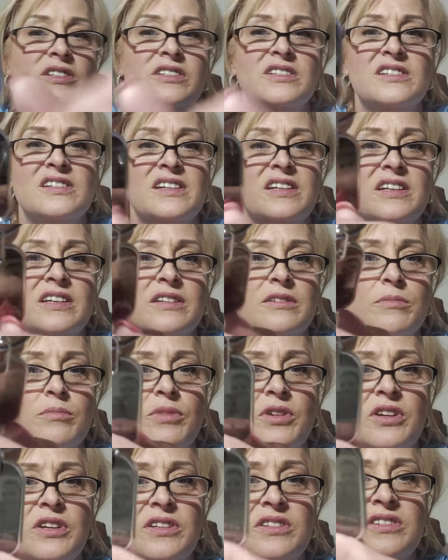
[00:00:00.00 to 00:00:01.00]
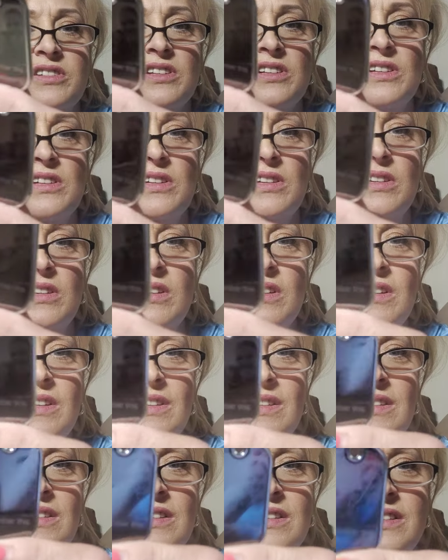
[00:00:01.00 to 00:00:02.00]
really see it, but
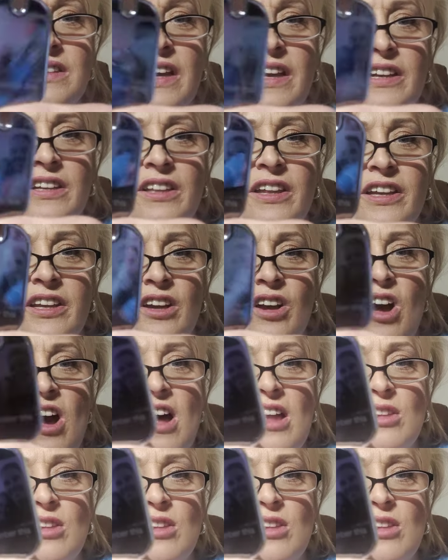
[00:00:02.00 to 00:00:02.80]
kind of like a